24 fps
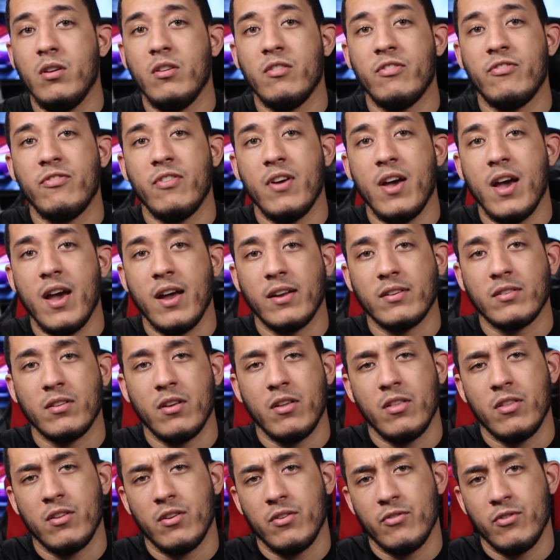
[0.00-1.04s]
In fact,
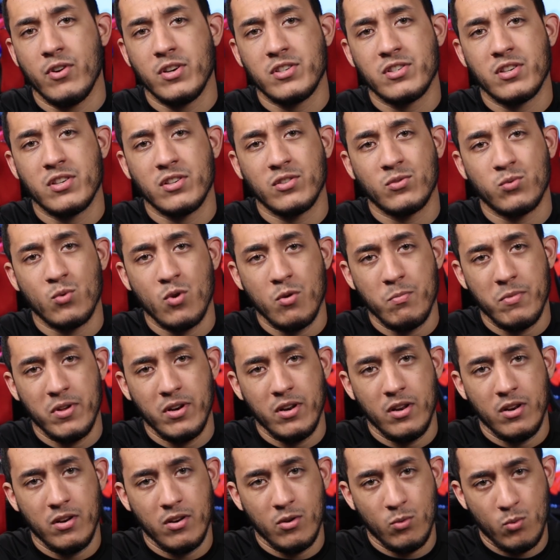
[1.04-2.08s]
the richest woman
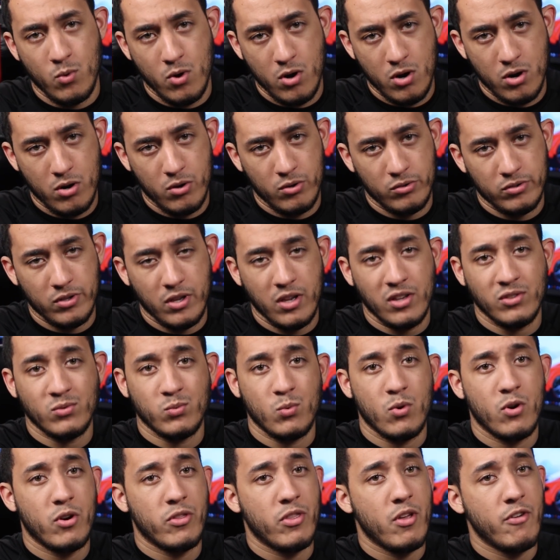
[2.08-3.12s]
in the world is
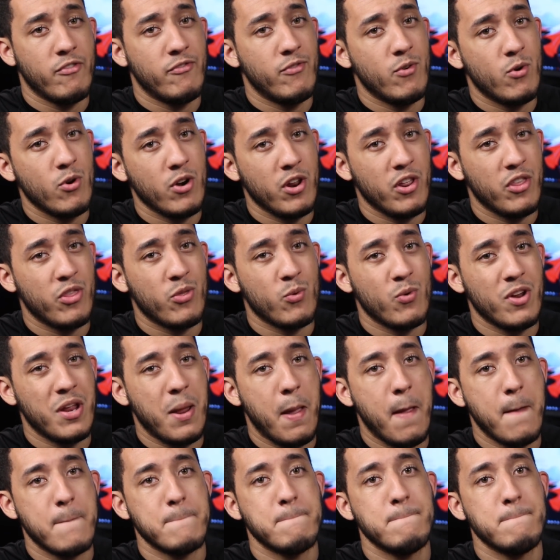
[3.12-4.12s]
worth $43